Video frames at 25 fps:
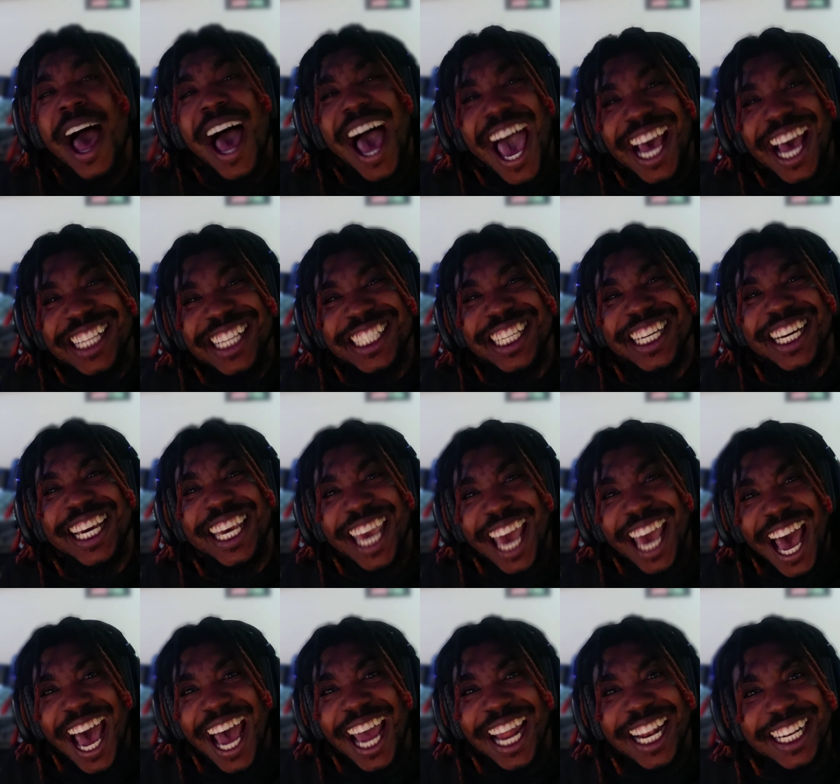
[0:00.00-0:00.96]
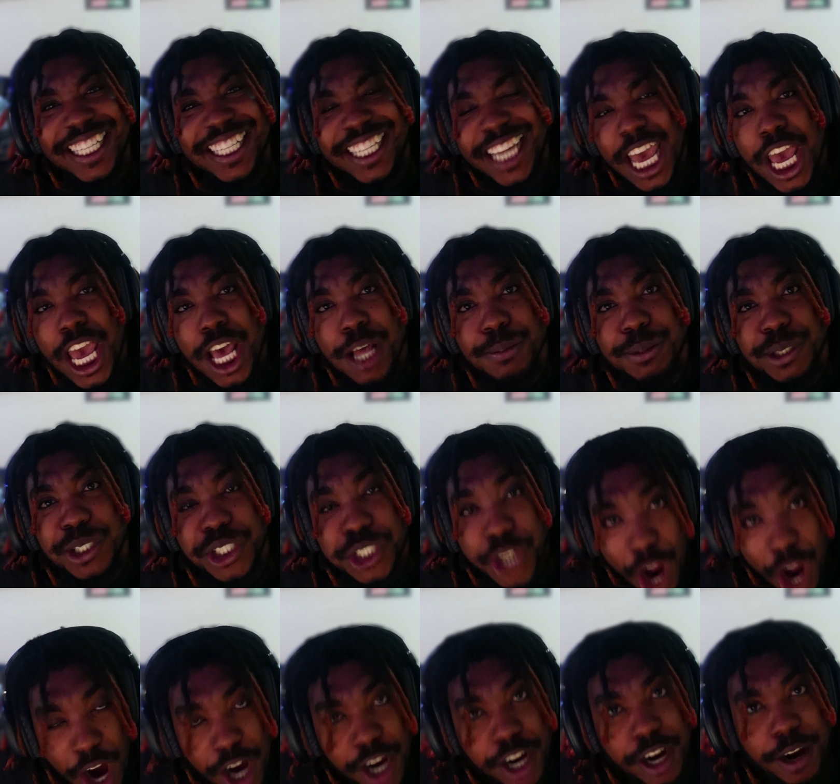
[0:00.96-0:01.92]
as a goddamn
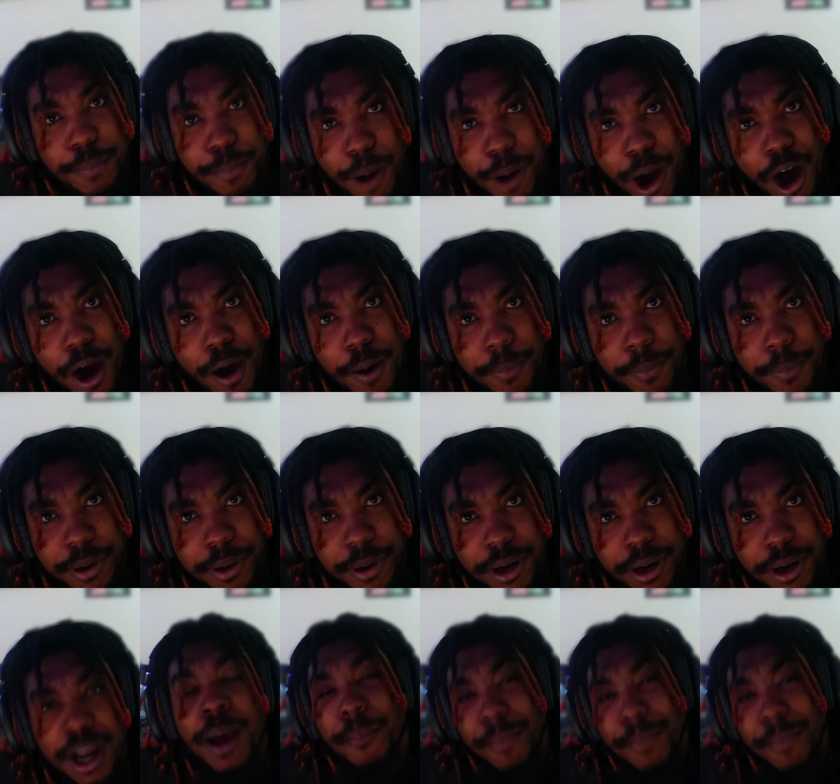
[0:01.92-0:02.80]
soccer ball, bro.